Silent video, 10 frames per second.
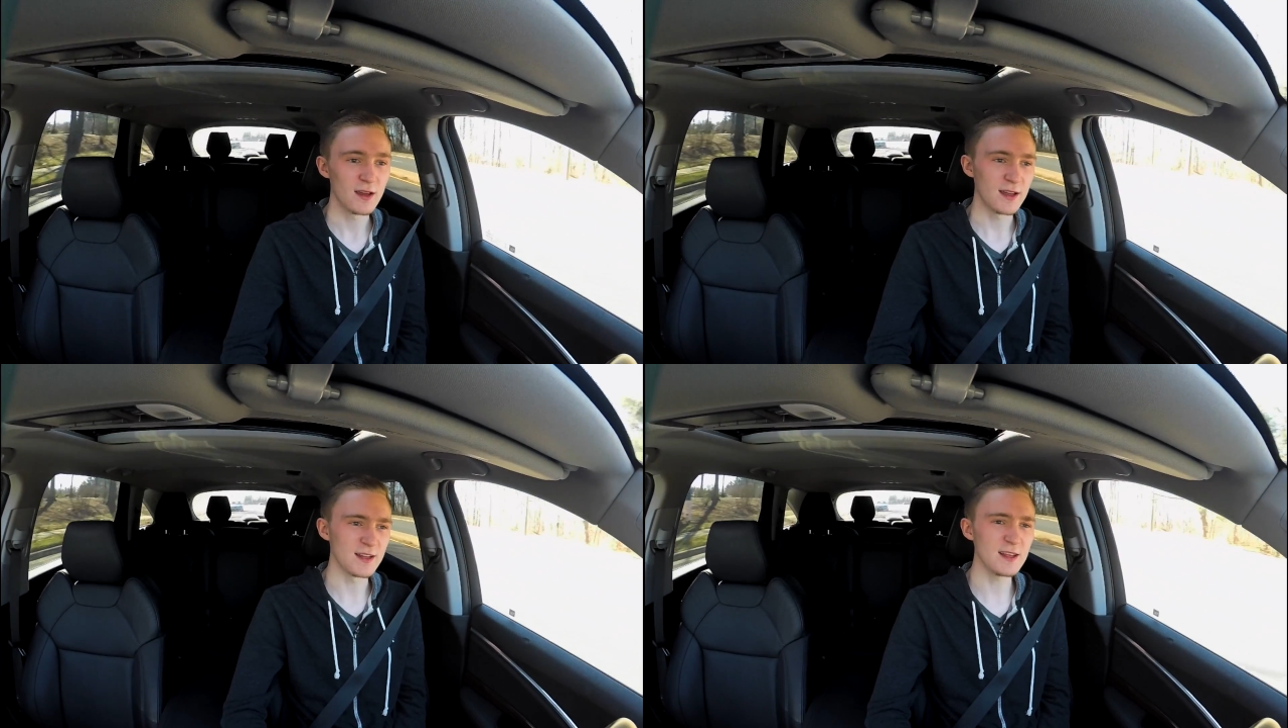
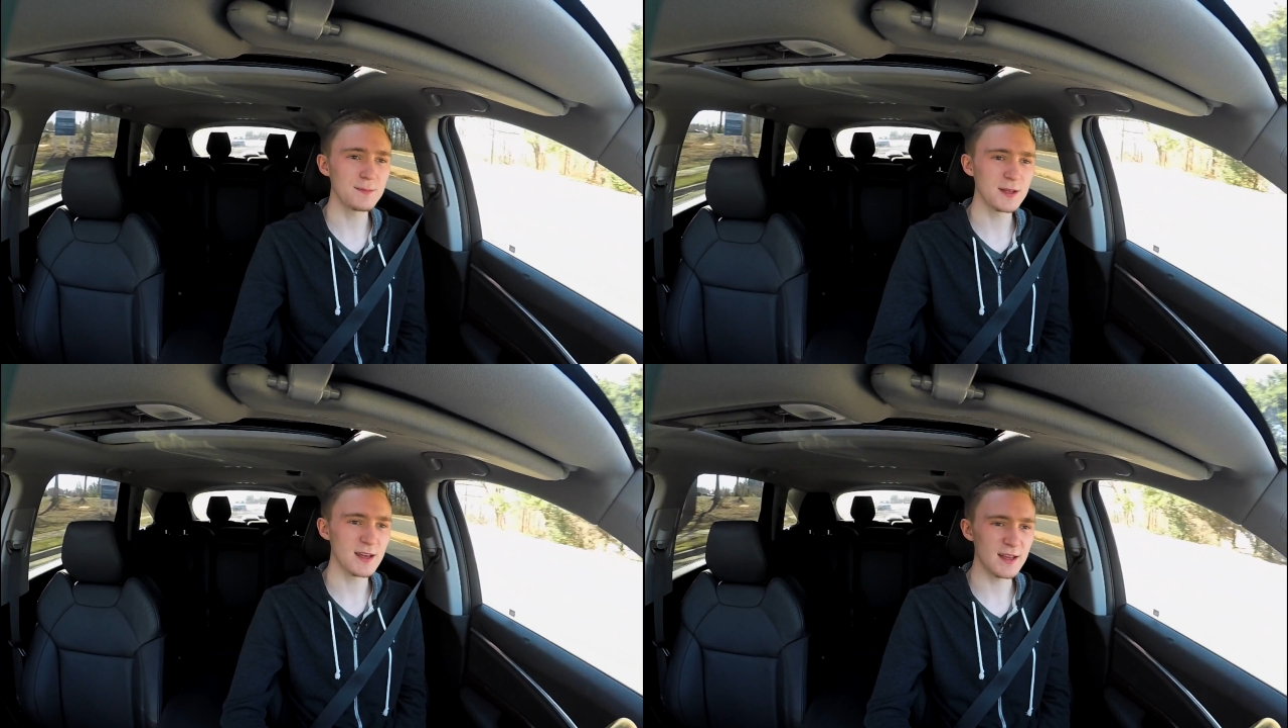an
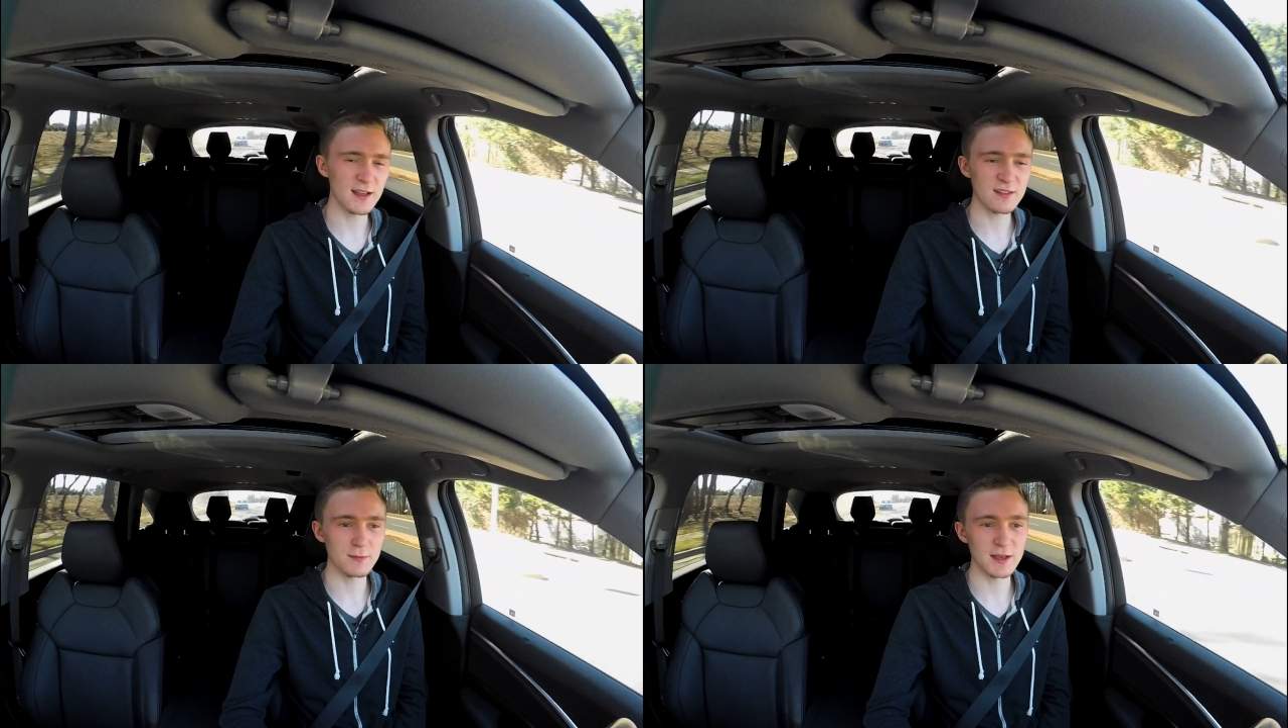EPA
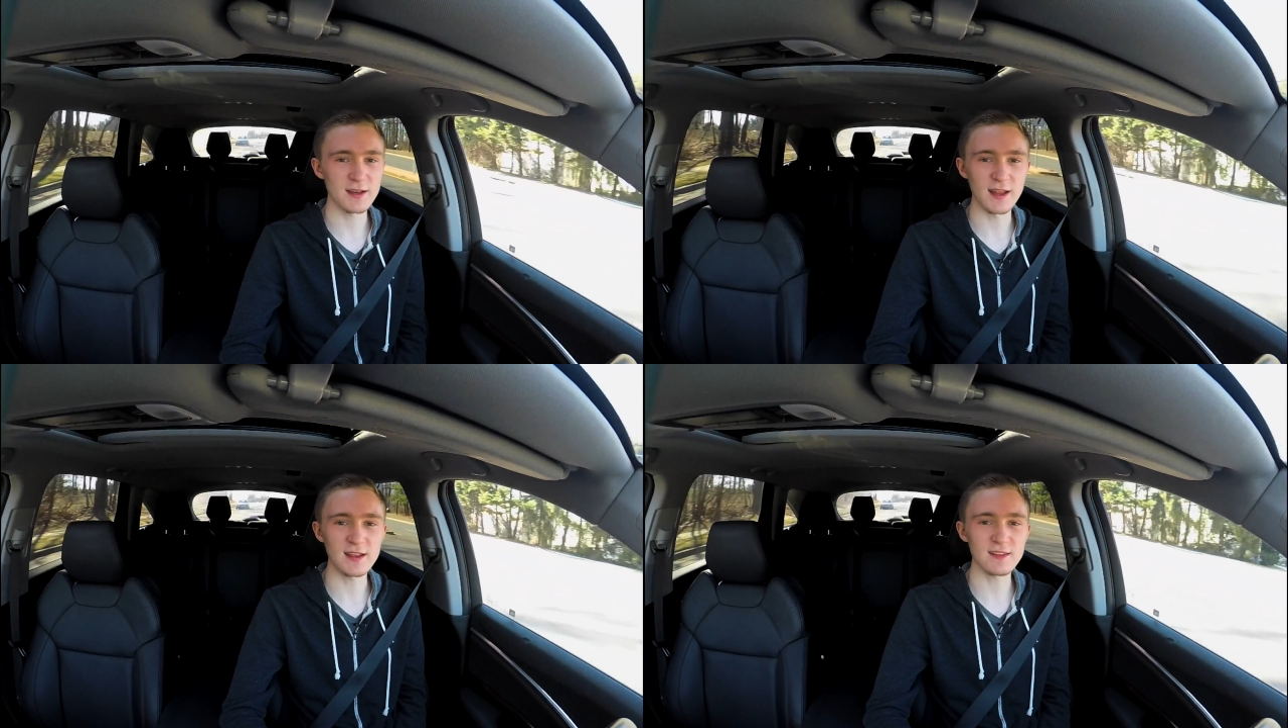
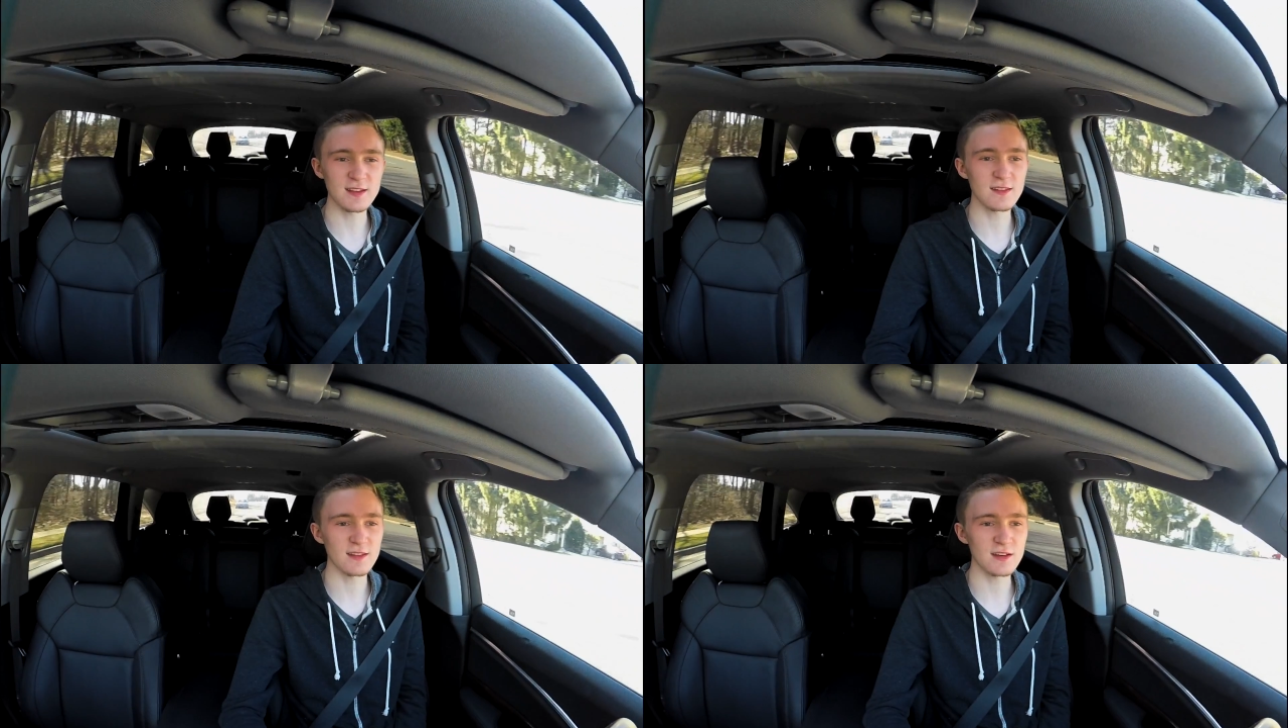estimated
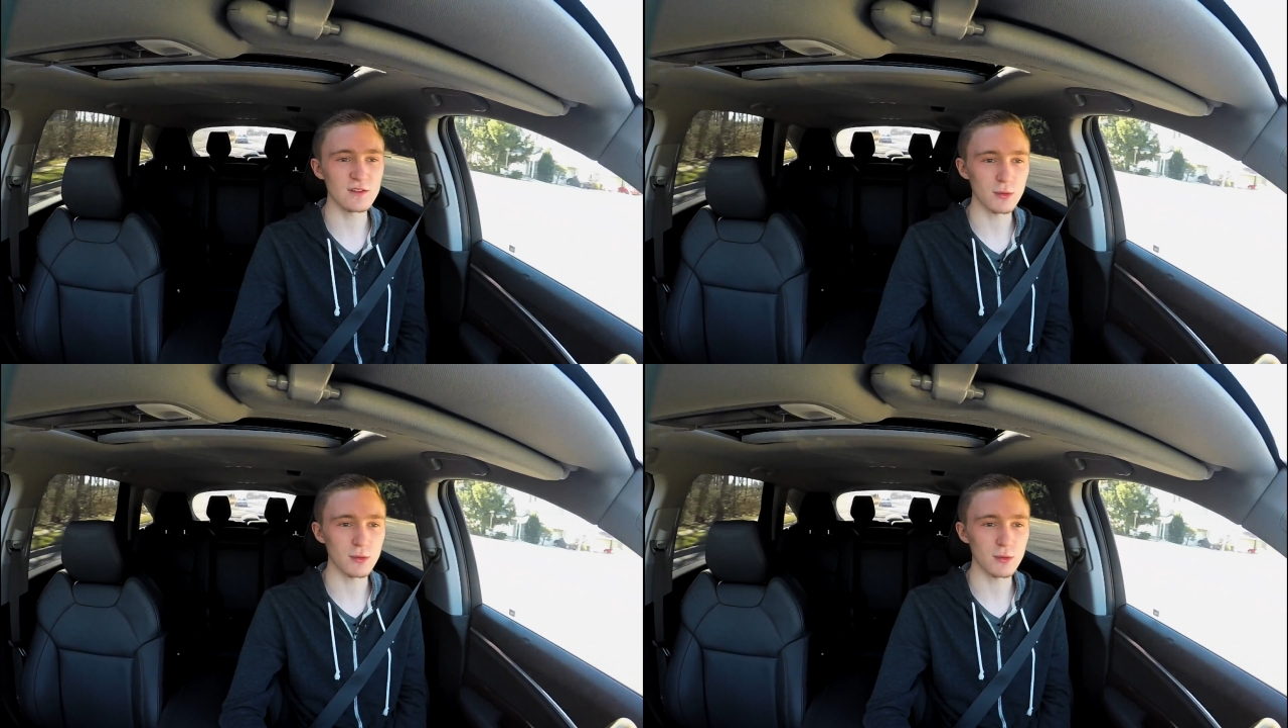18 city,